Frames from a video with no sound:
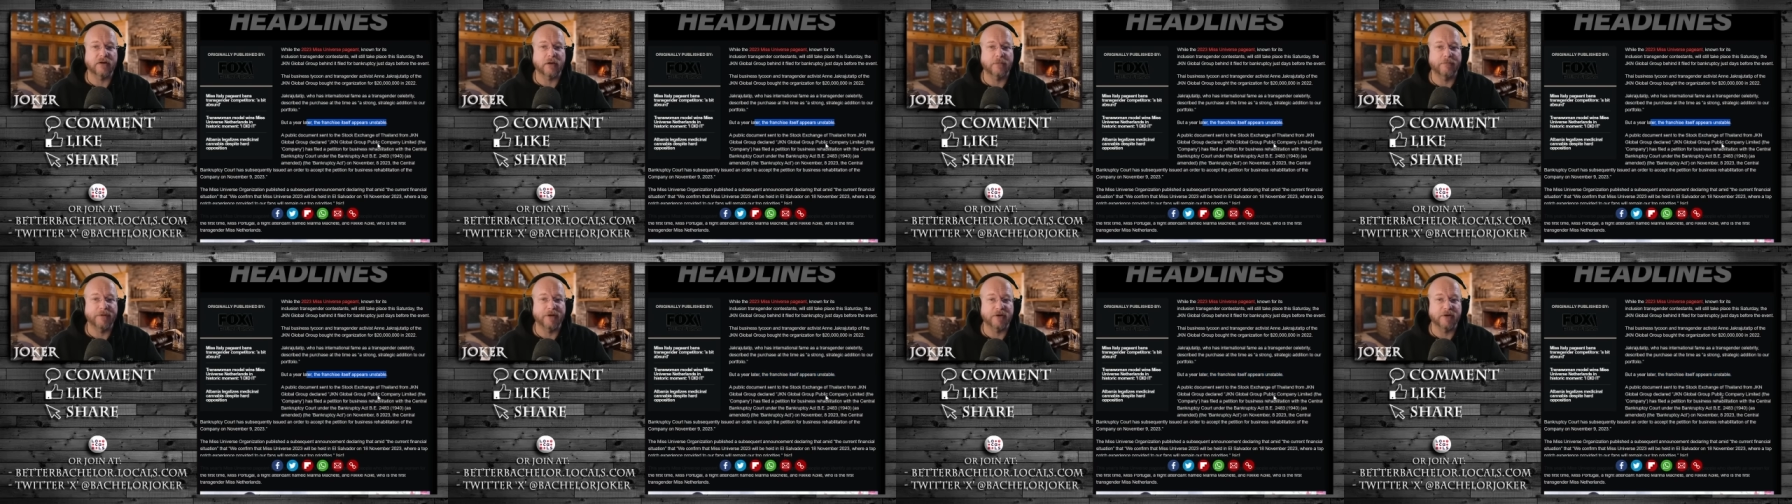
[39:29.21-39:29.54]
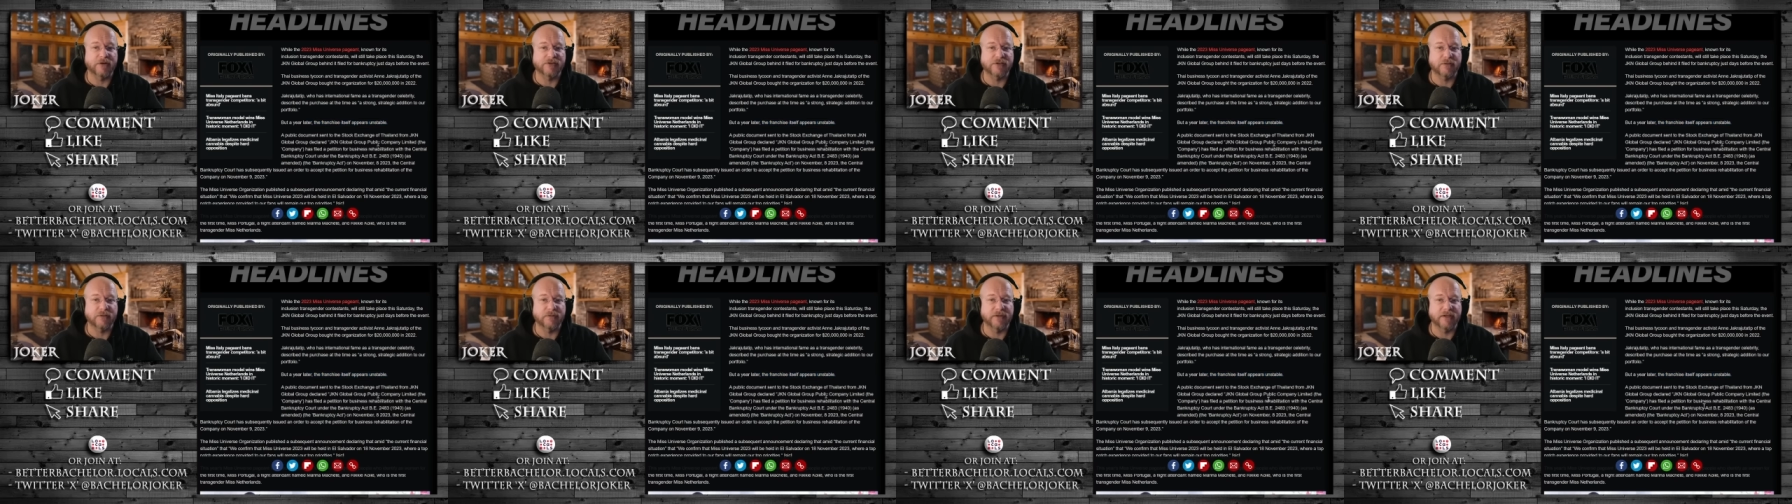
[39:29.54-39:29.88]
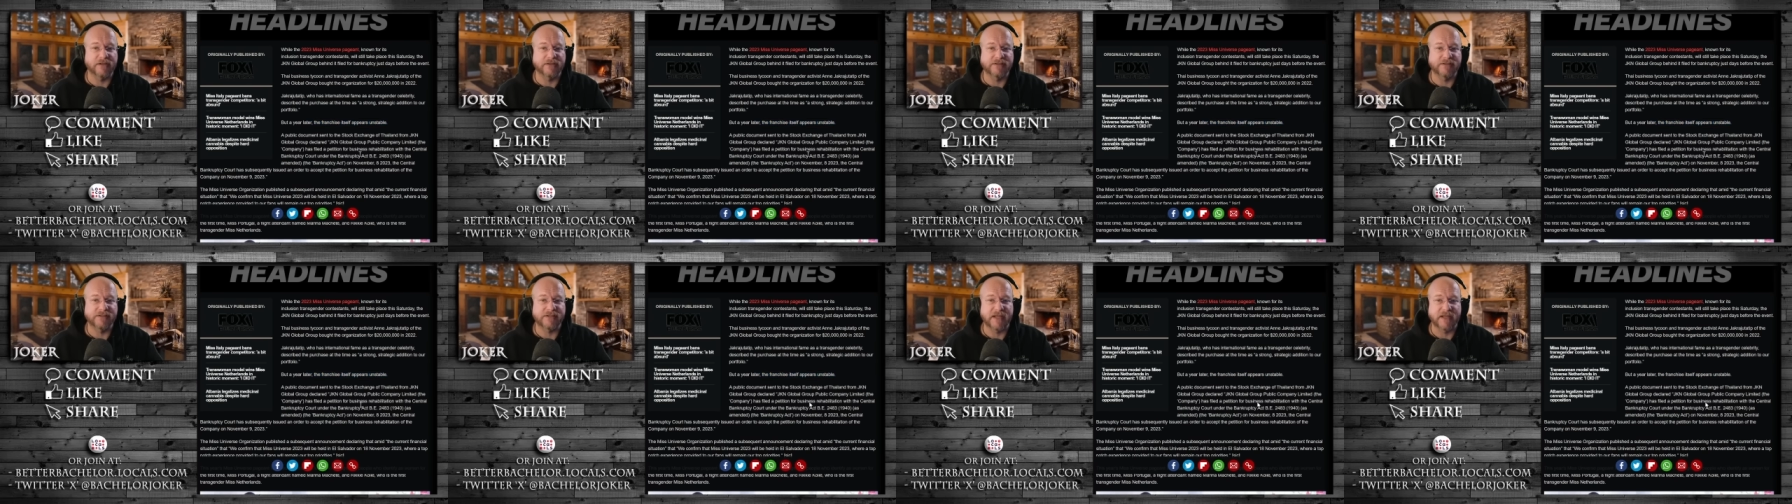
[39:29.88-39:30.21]
appears to be
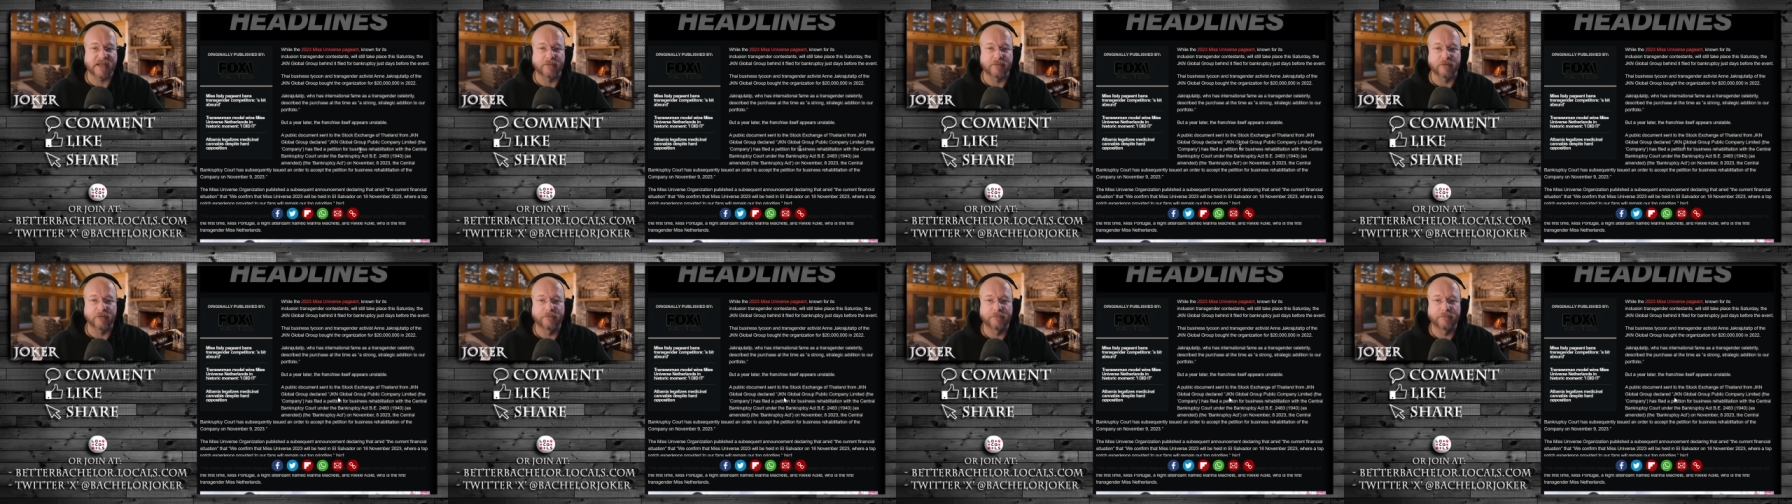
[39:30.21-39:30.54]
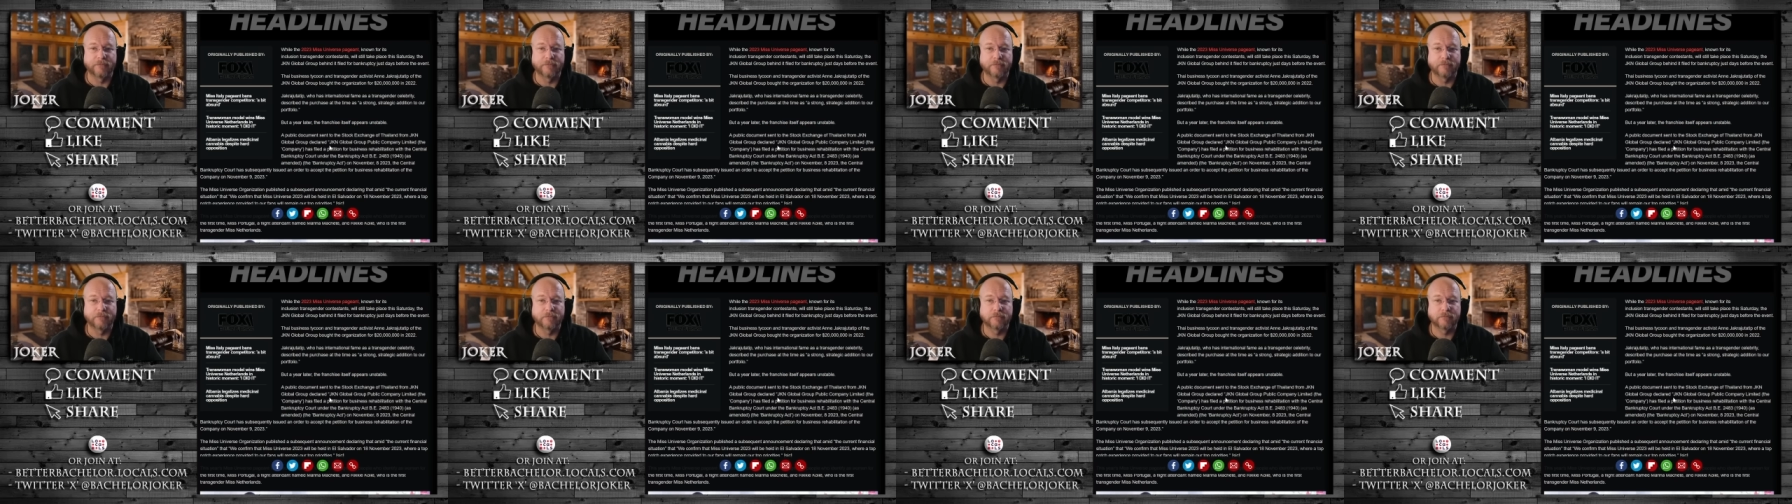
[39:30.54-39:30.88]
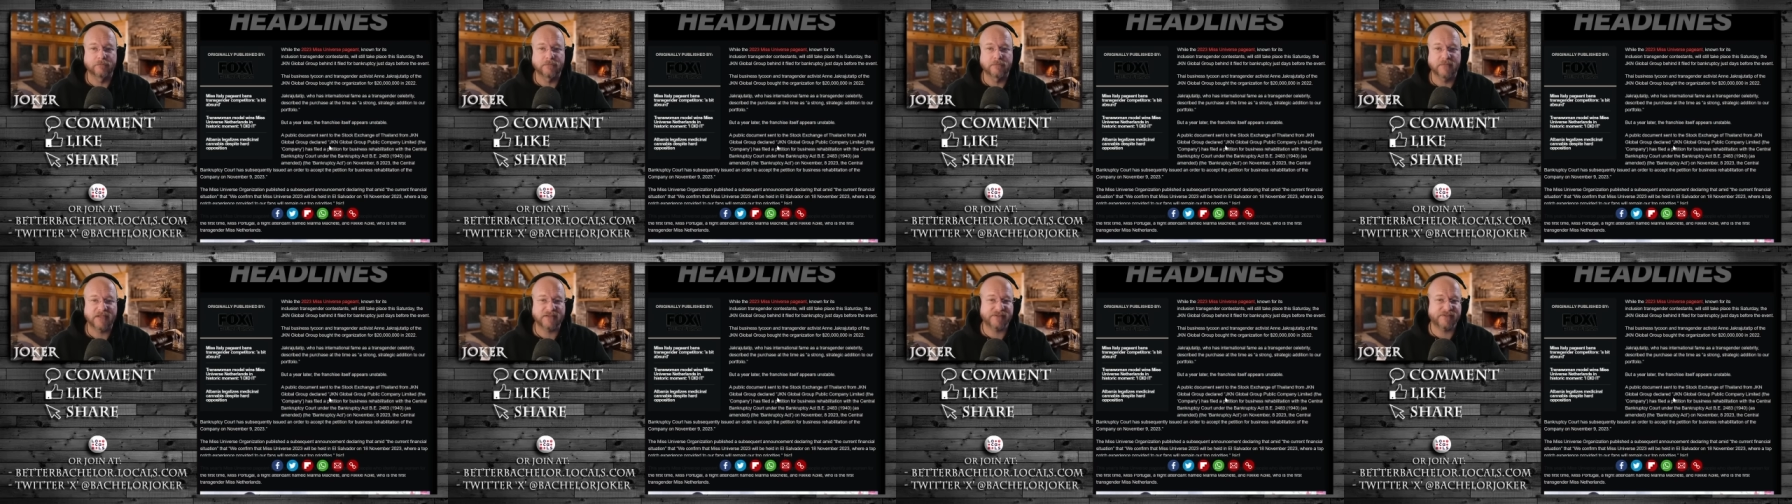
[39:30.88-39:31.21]
unstable.
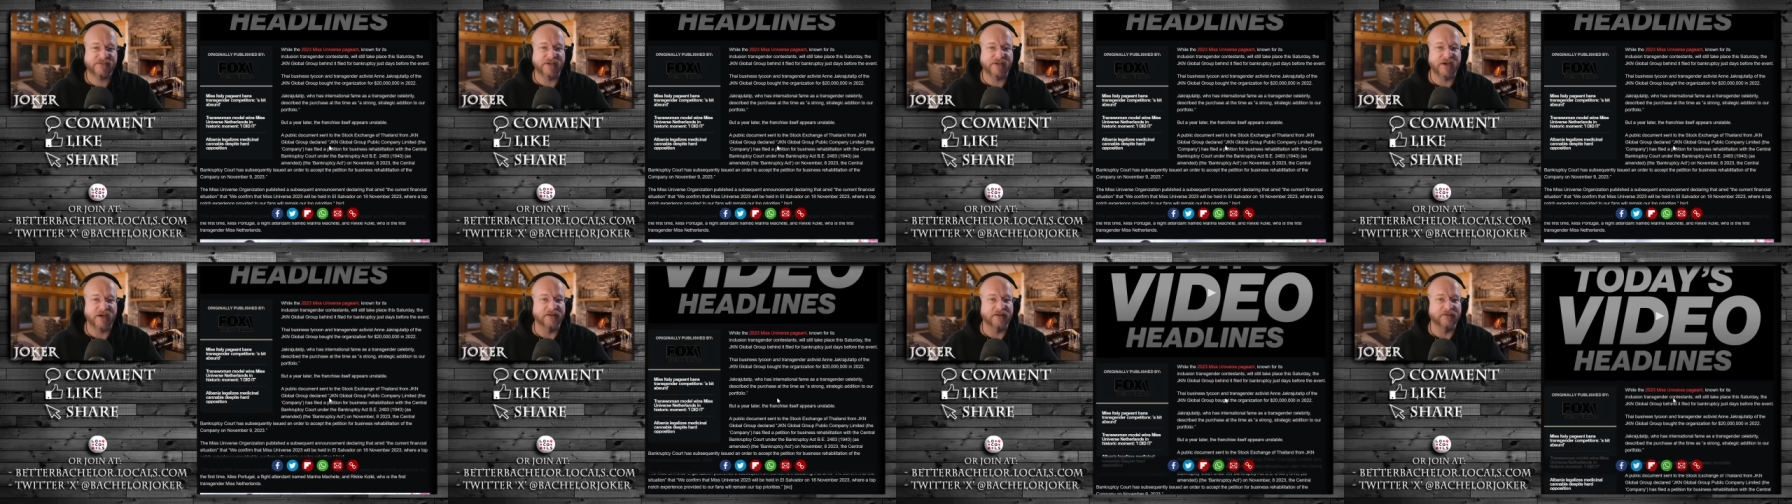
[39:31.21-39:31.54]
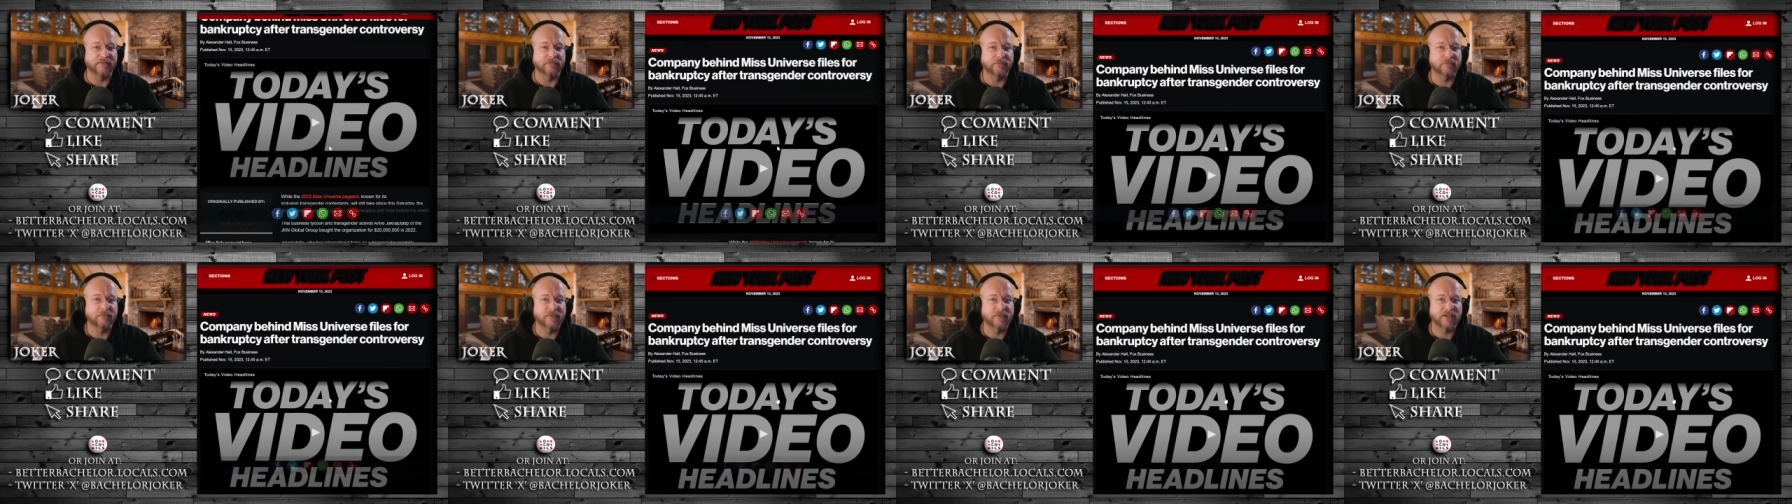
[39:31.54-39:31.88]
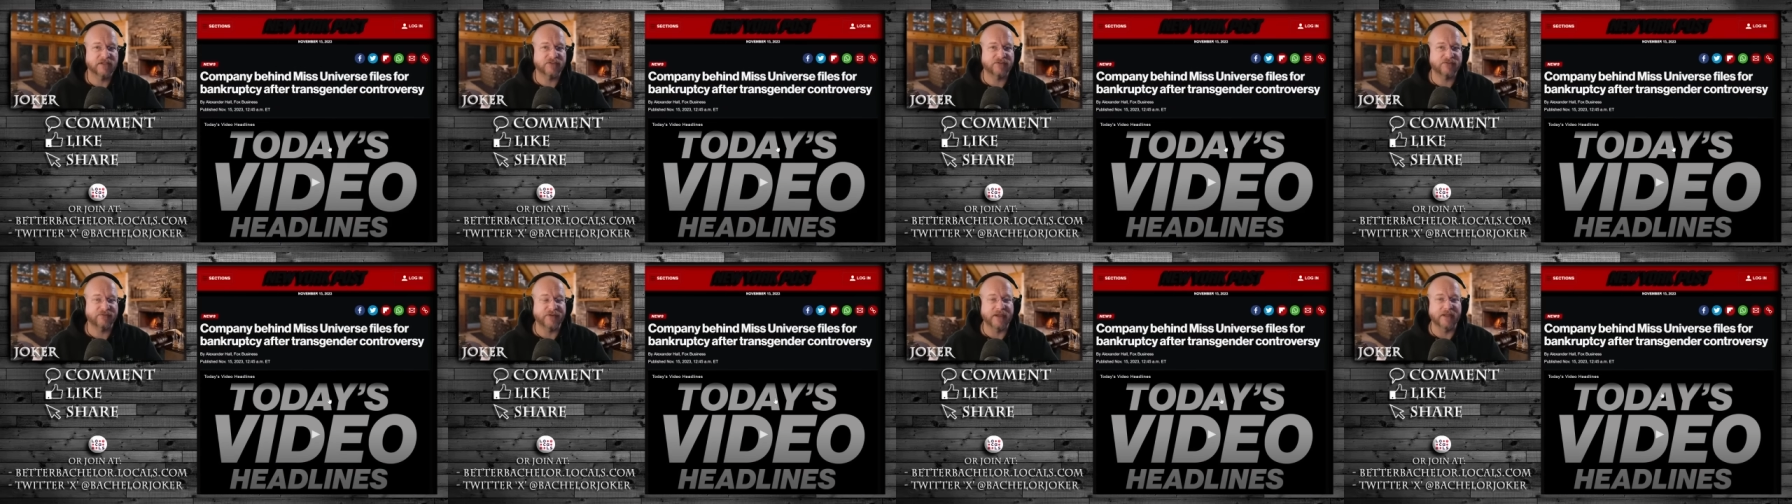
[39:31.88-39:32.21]
It's done.
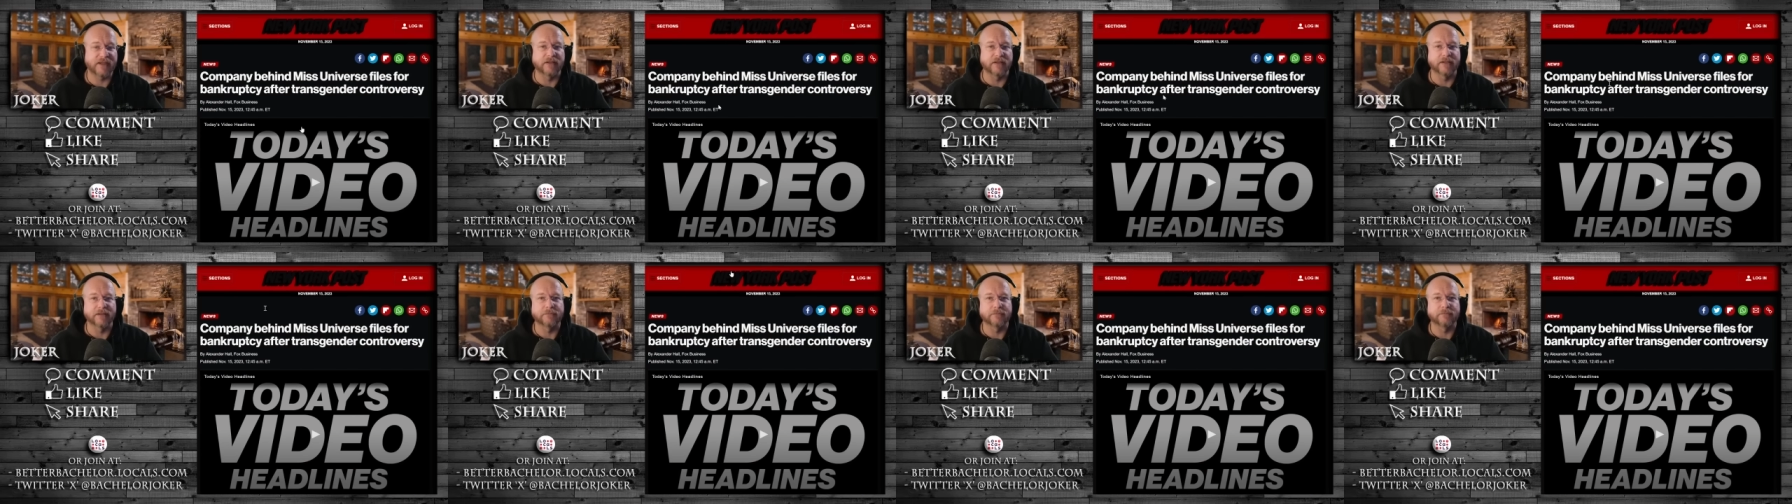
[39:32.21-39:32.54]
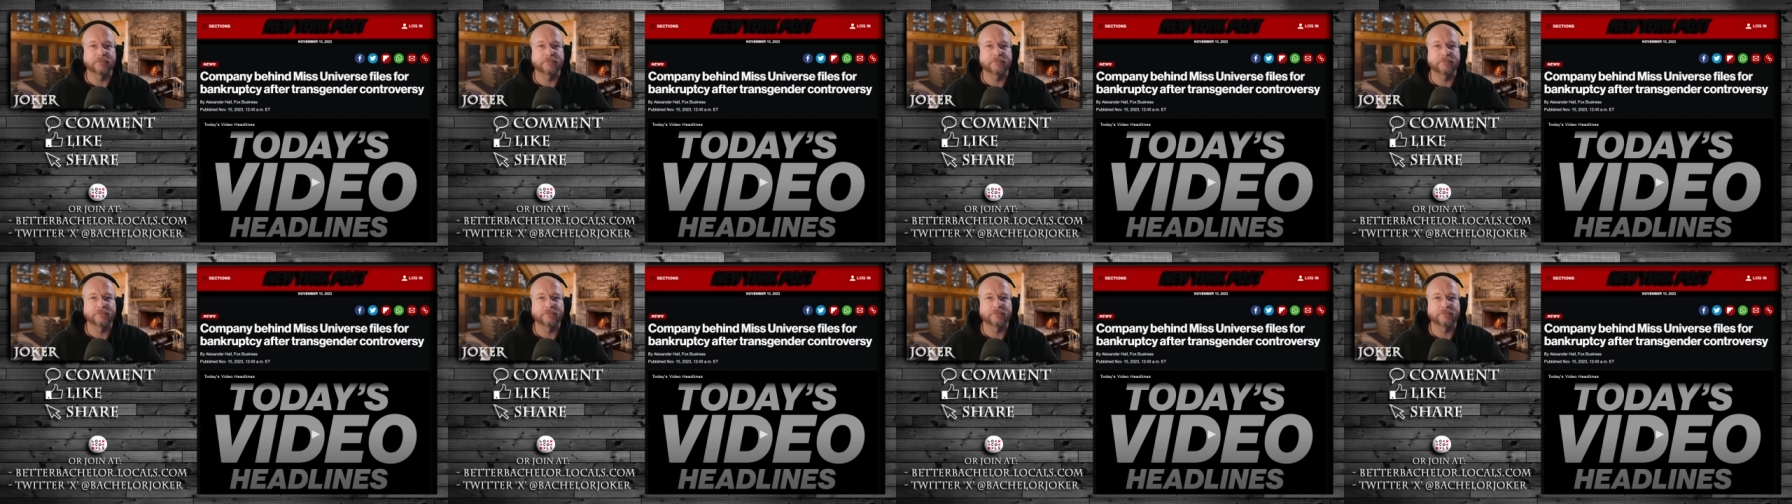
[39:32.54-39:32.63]
It's failing.